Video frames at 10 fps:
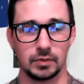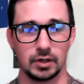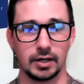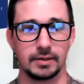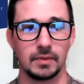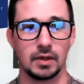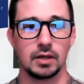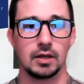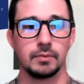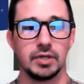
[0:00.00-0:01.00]
right?
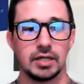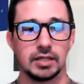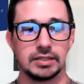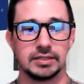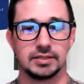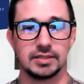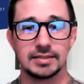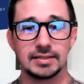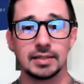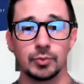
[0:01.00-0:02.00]
Because
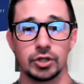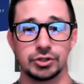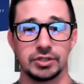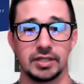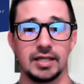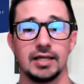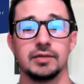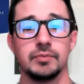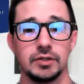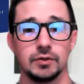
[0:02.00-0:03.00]
testing in production
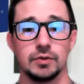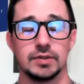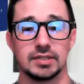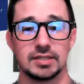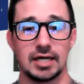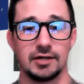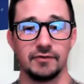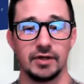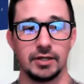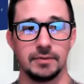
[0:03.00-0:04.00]
can be used as kind of
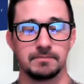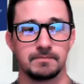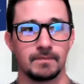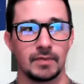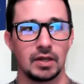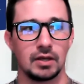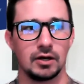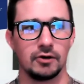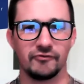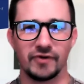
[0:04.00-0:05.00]
a
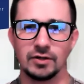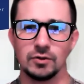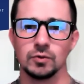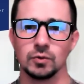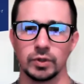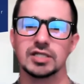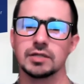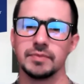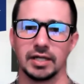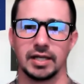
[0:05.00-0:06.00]
final risk
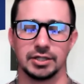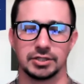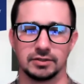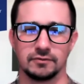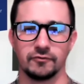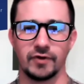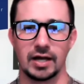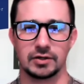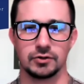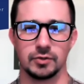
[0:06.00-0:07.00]
mitigation
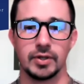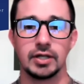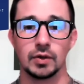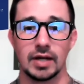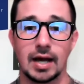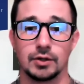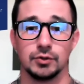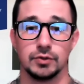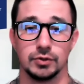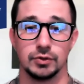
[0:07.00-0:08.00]
factor, depending on how
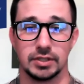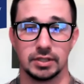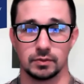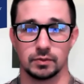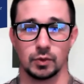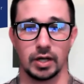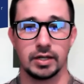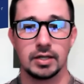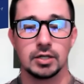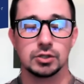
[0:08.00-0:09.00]
you use it, right?
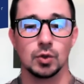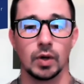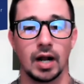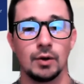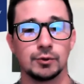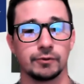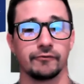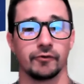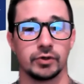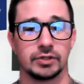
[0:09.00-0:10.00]
So what I was
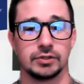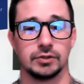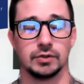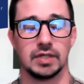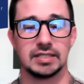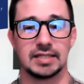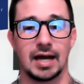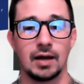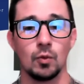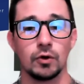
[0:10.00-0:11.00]
referring to is
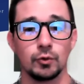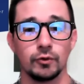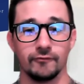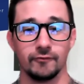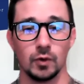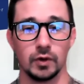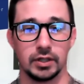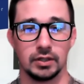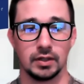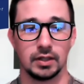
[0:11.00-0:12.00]
I want to
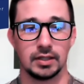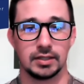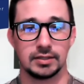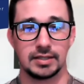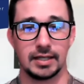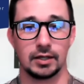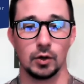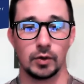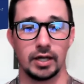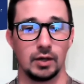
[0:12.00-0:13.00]
avoid saying,
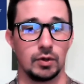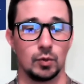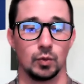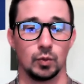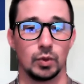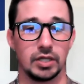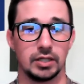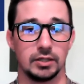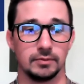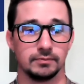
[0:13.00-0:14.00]
okay,
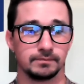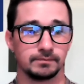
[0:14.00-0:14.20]
we